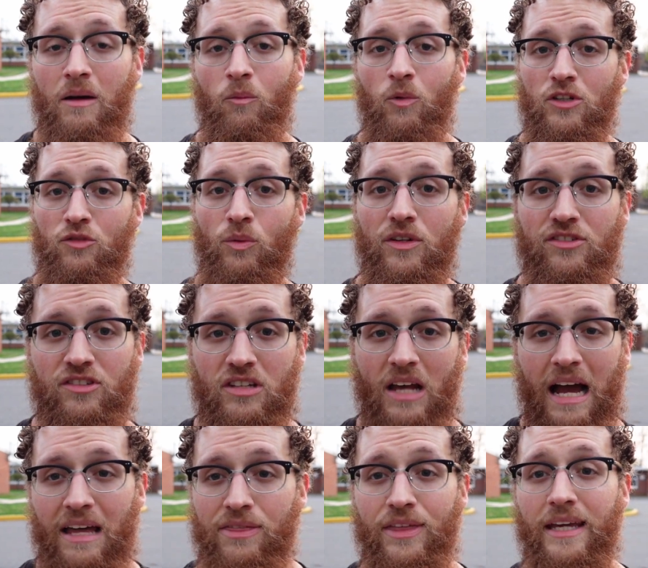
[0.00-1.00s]
which was
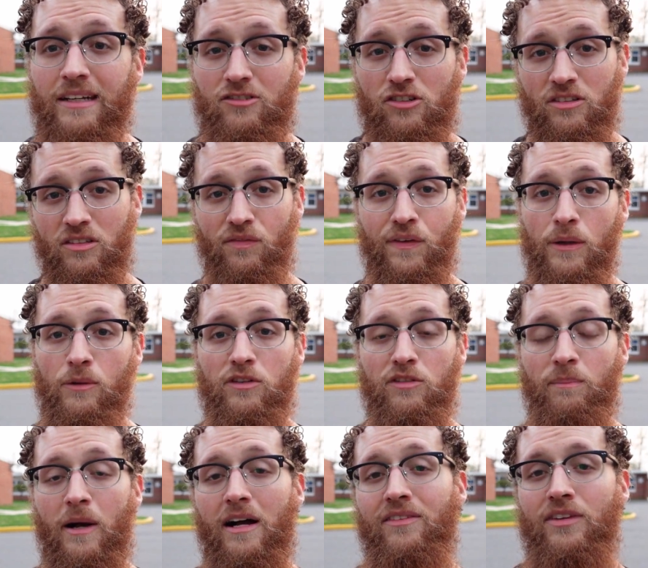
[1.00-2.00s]
I think just a fear
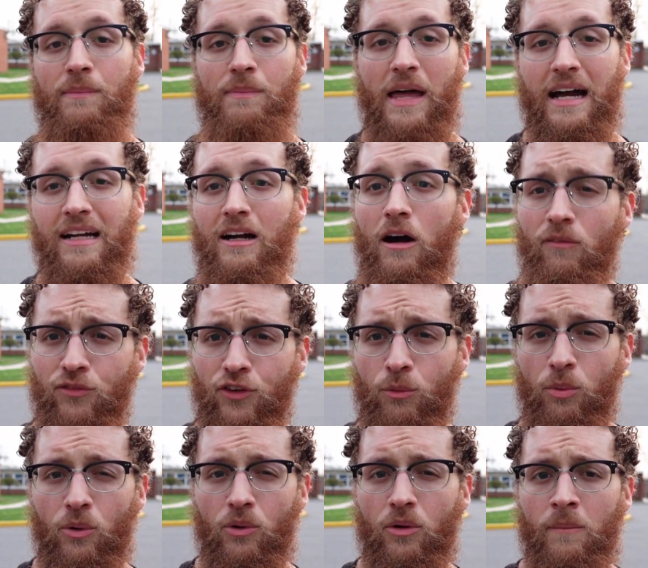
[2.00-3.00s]
response I'm not
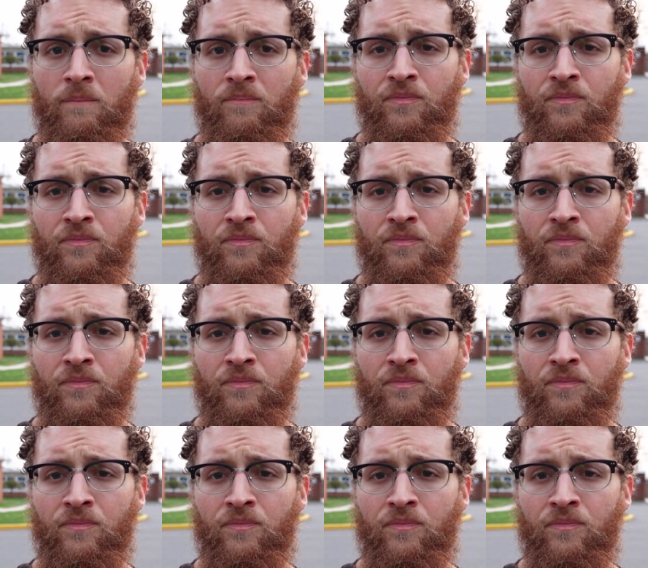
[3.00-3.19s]
comfortable